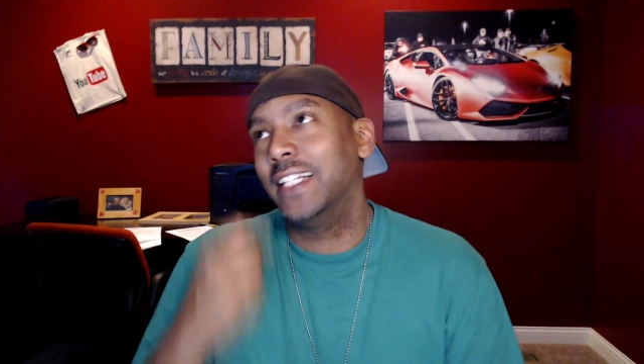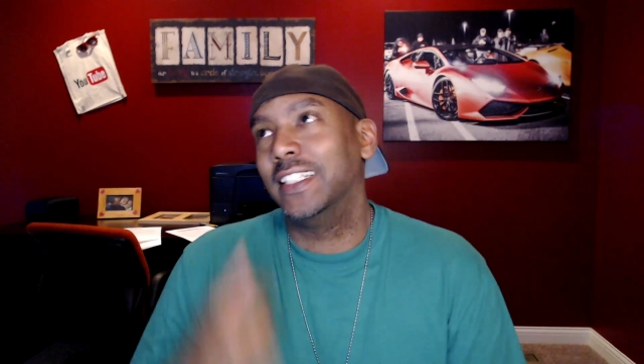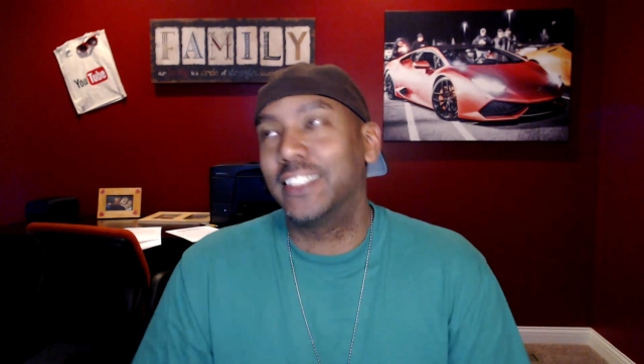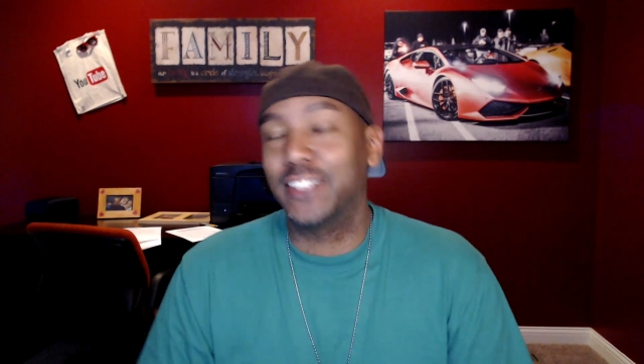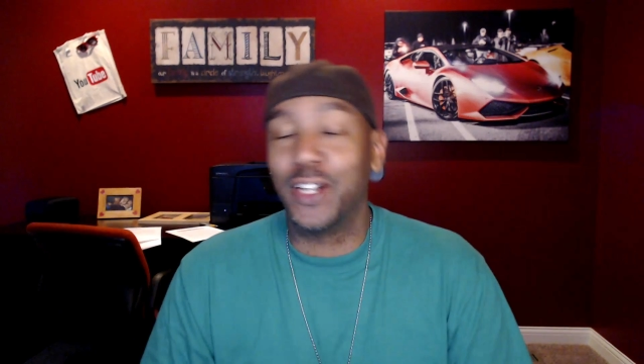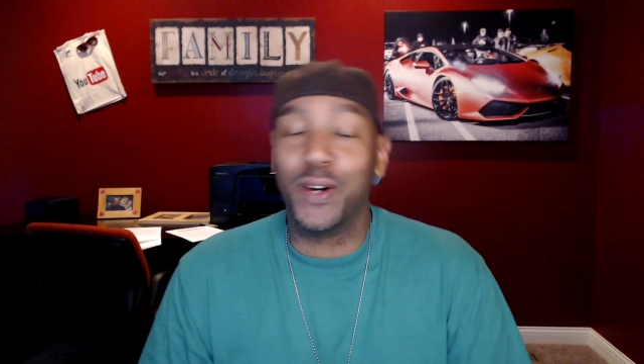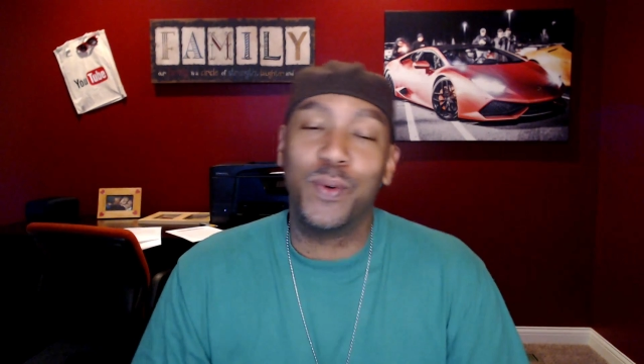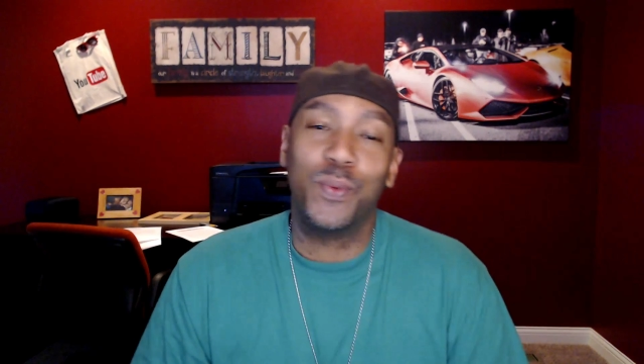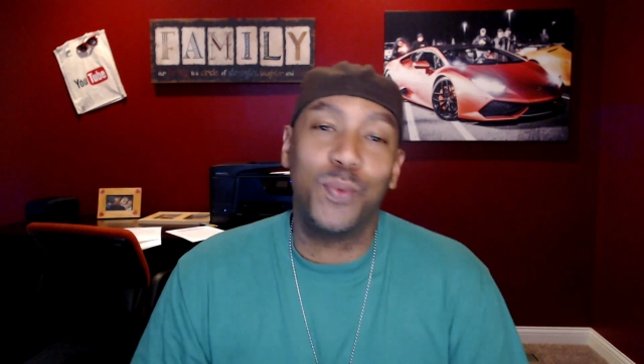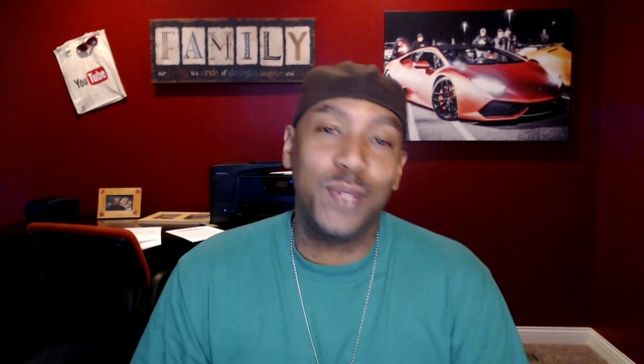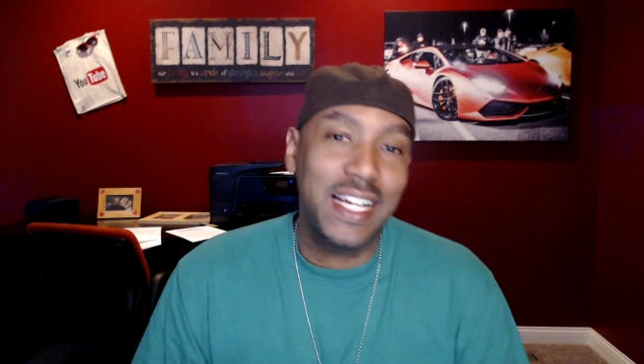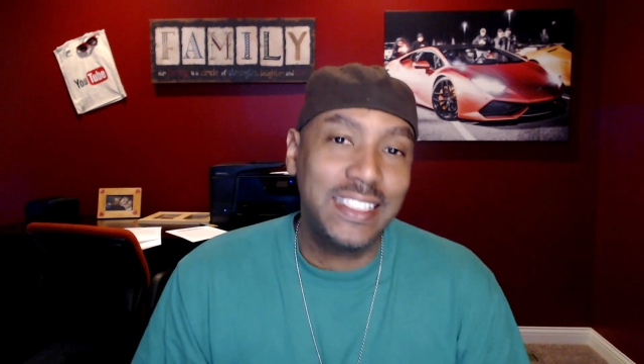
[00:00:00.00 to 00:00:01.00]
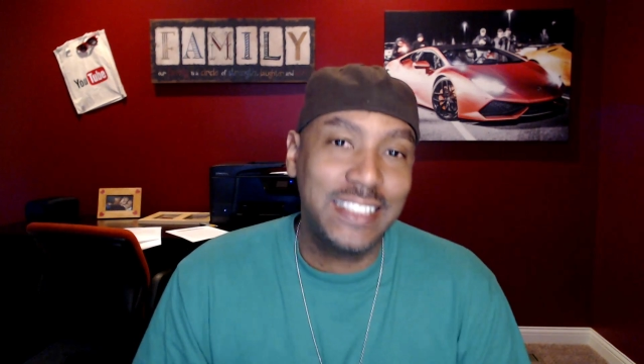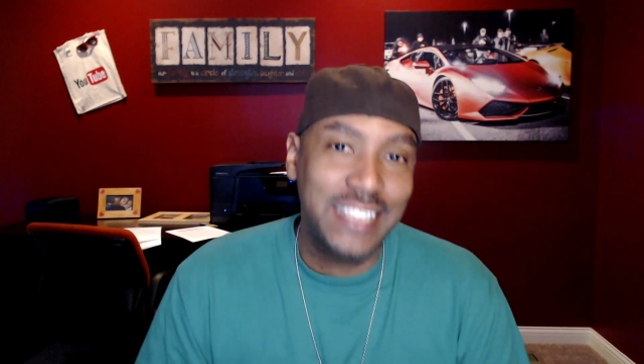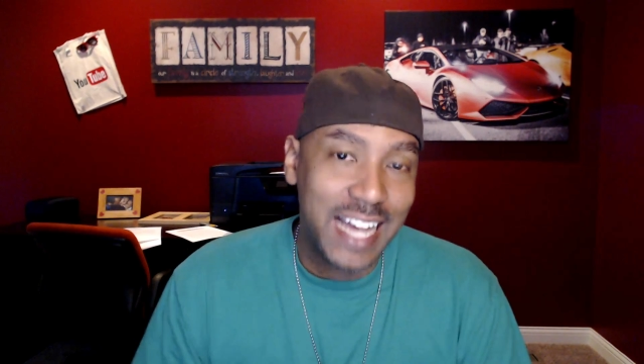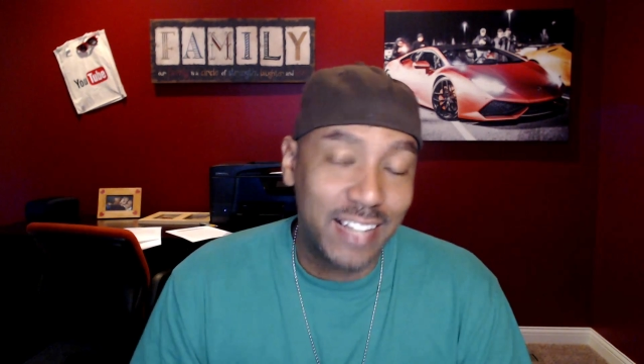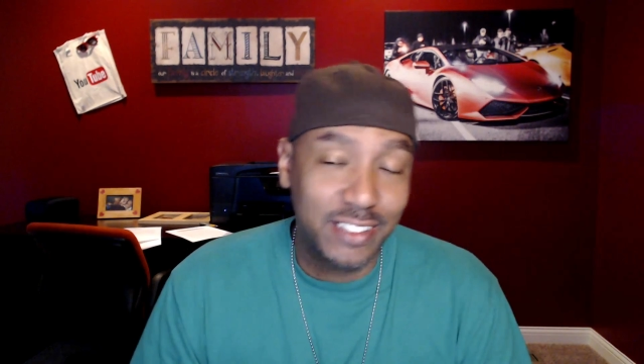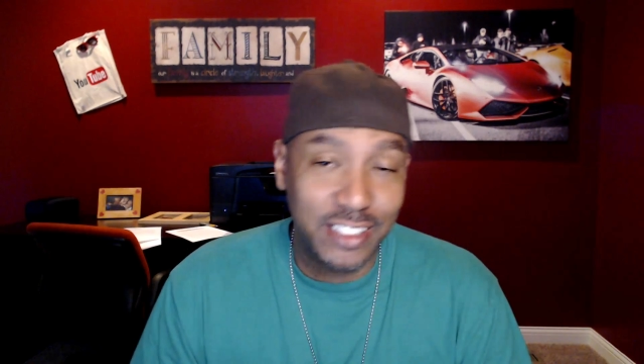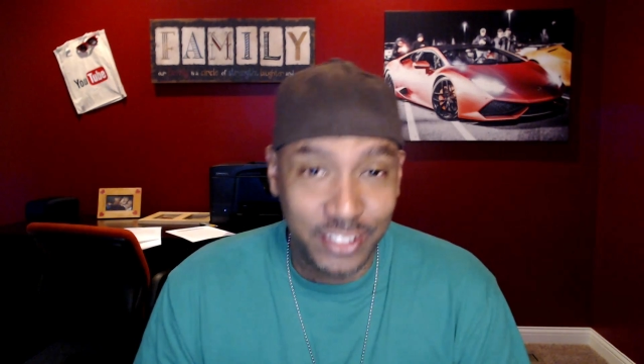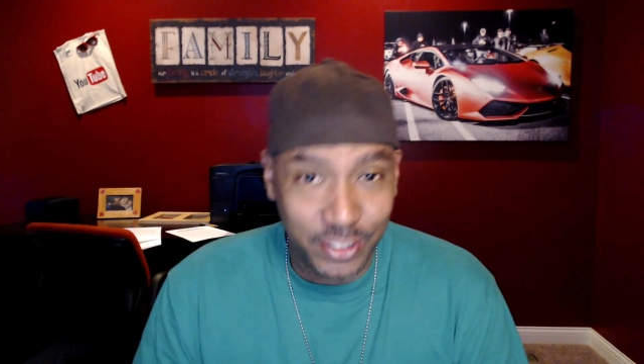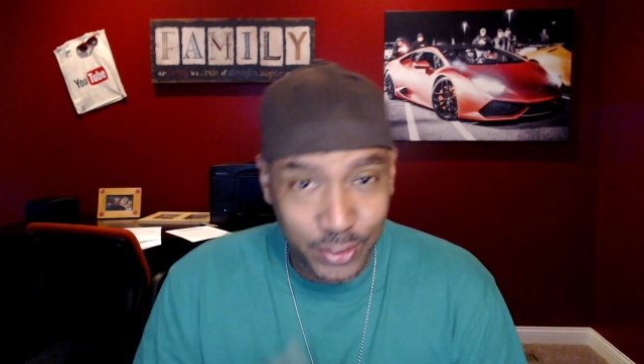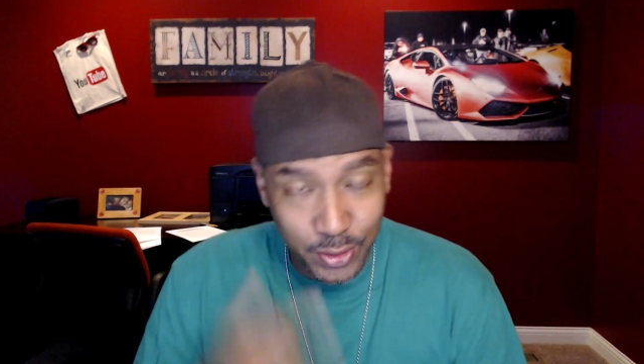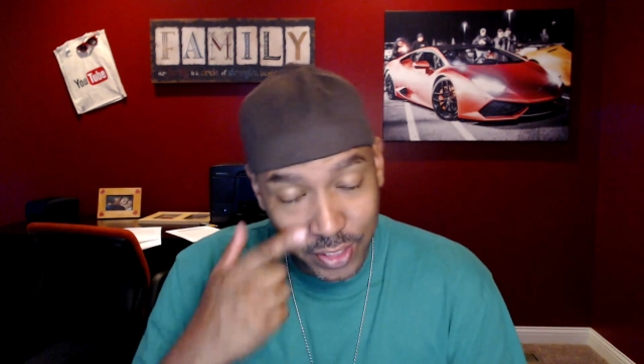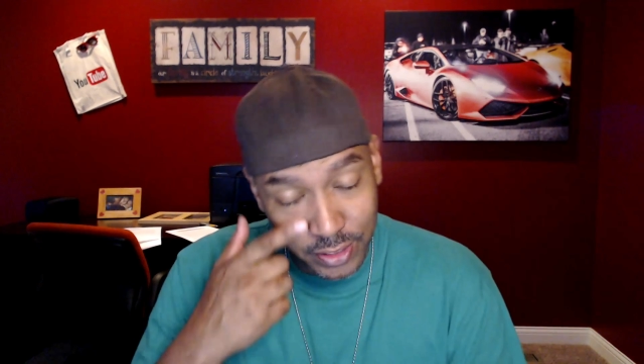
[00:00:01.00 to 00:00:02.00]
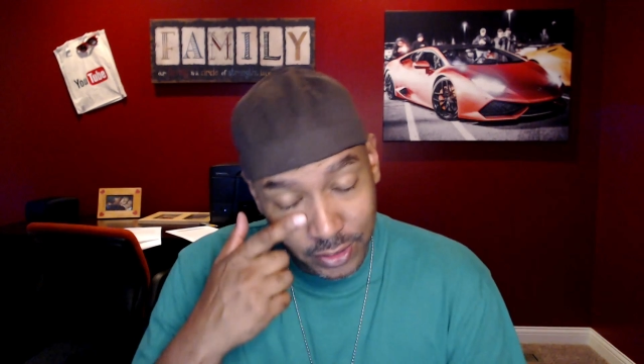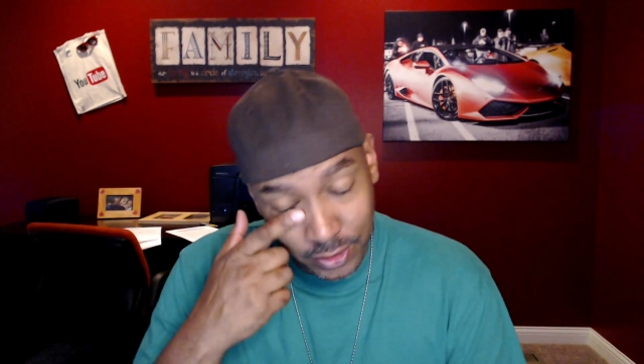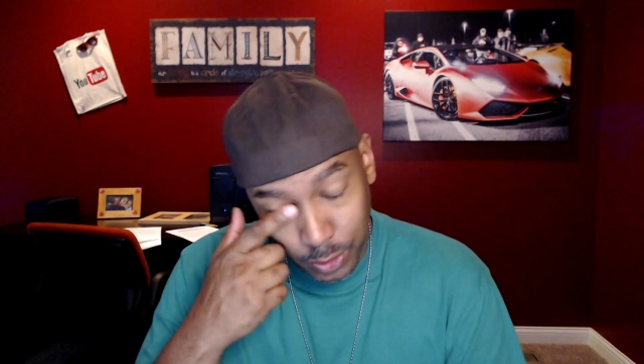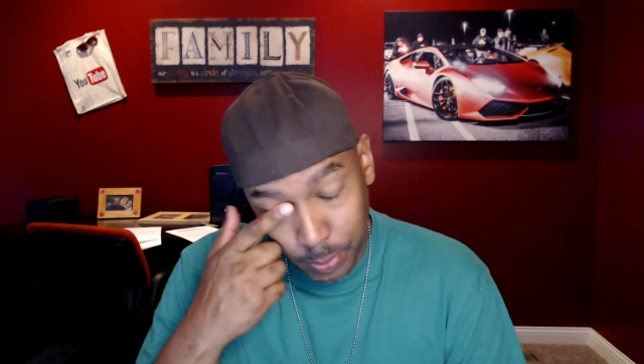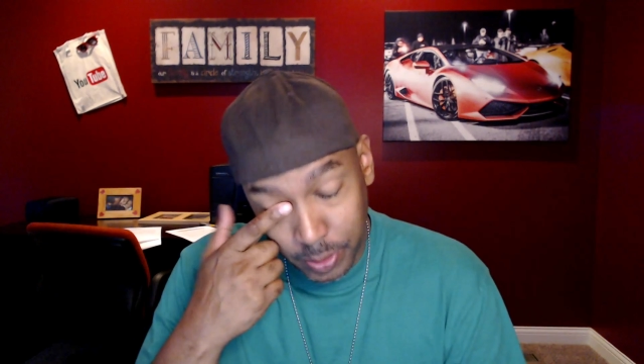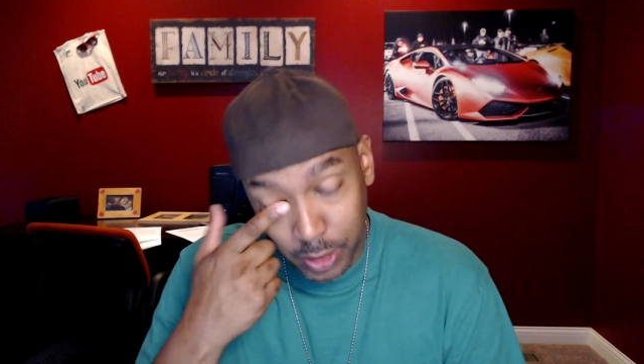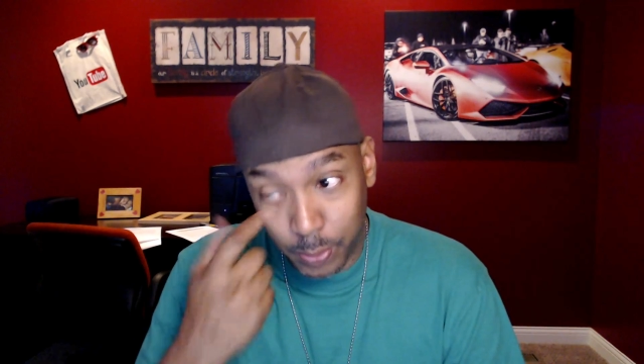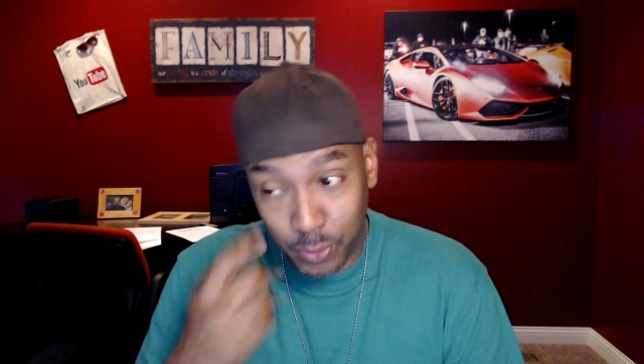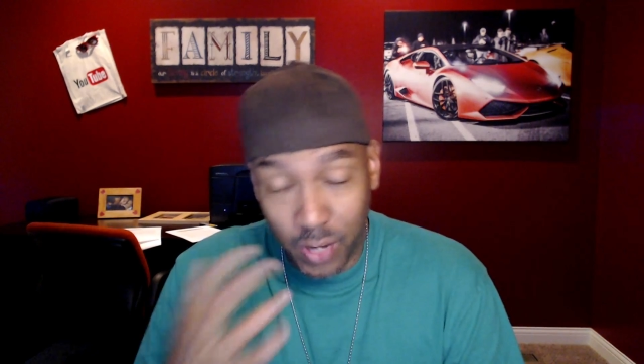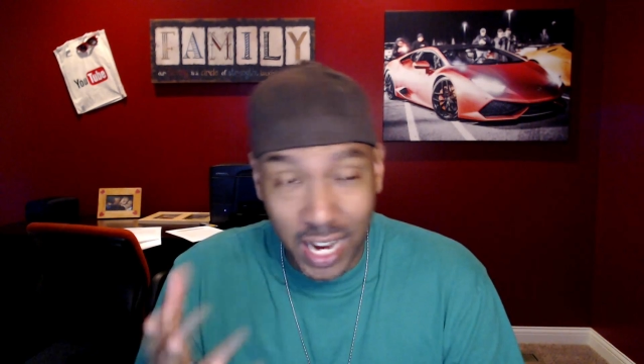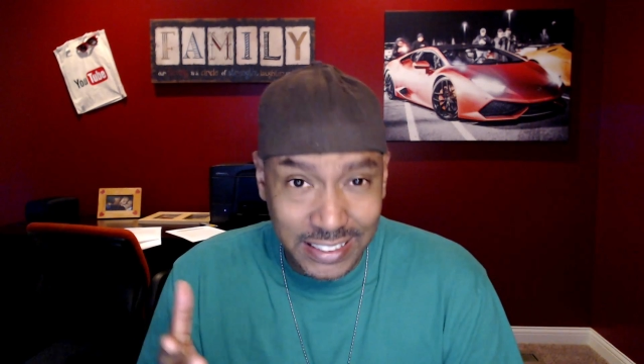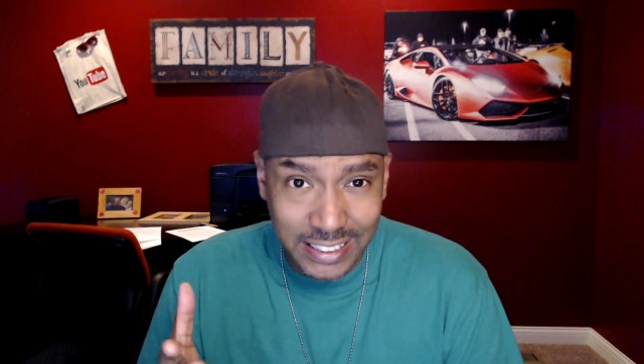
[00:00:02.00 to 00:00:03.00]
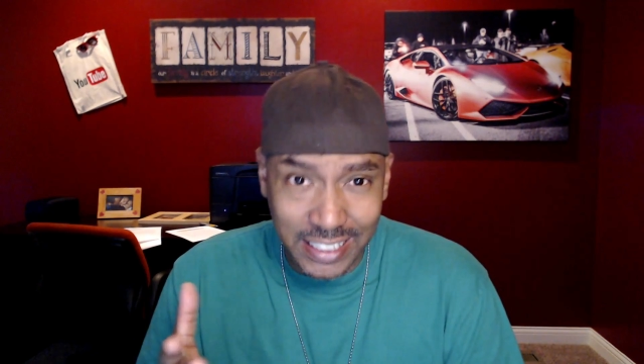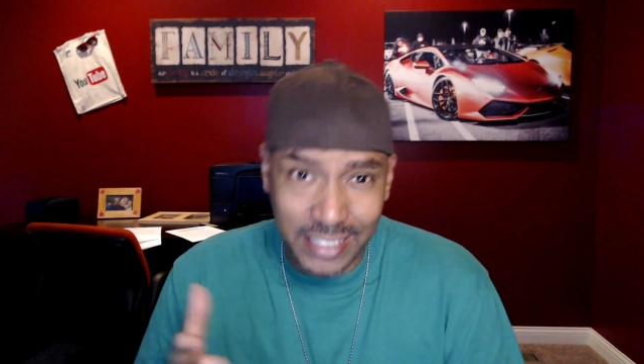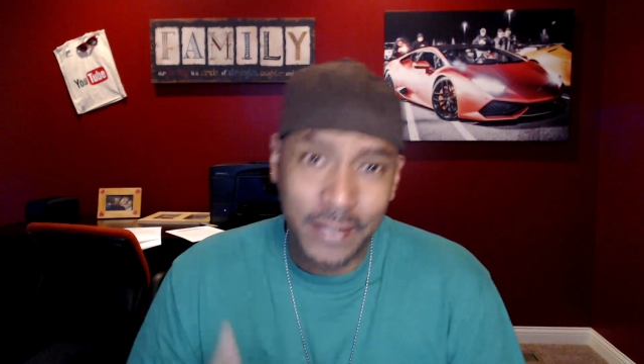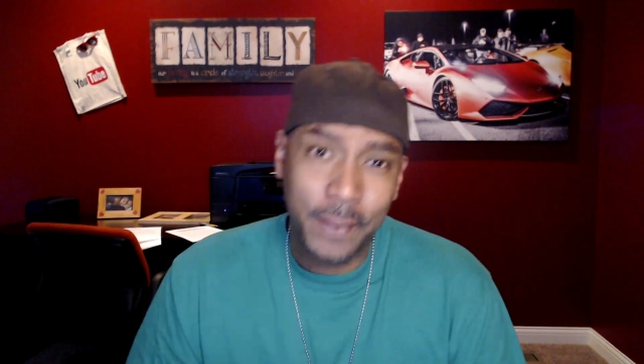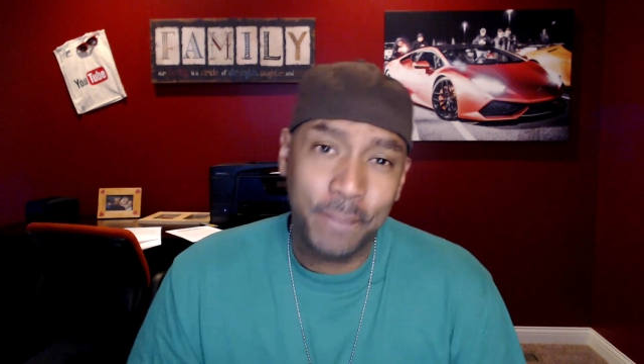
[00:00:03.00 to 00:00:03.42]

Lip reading: So when I set out to do this new build project,